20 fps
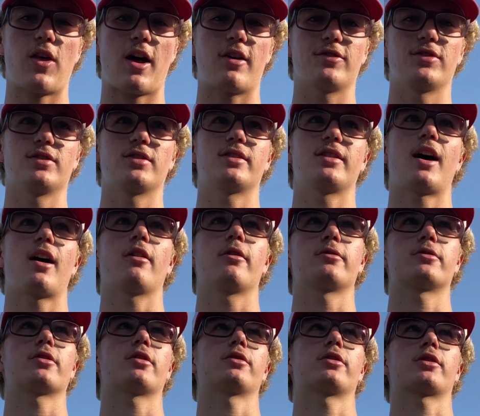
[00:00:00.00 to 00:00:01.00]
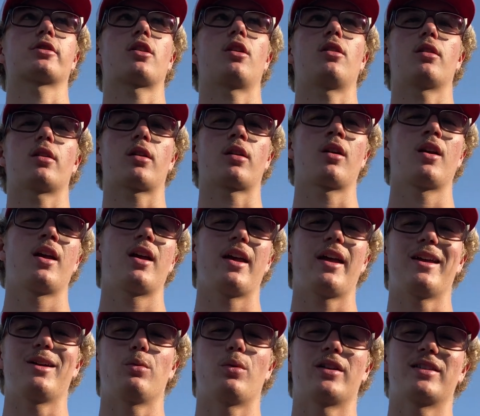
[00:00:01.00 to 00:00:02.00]
thousands of dollars on your car
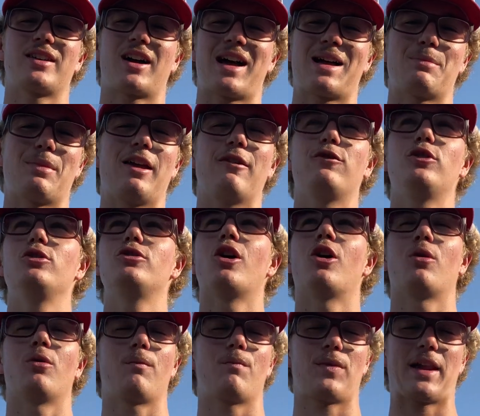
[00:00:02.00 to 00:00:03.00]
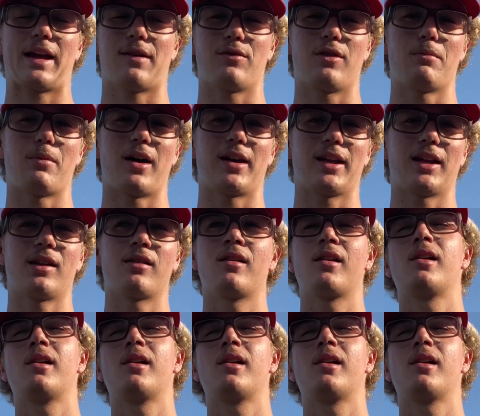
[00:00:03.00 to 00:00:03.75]
at one time if you don't have the money.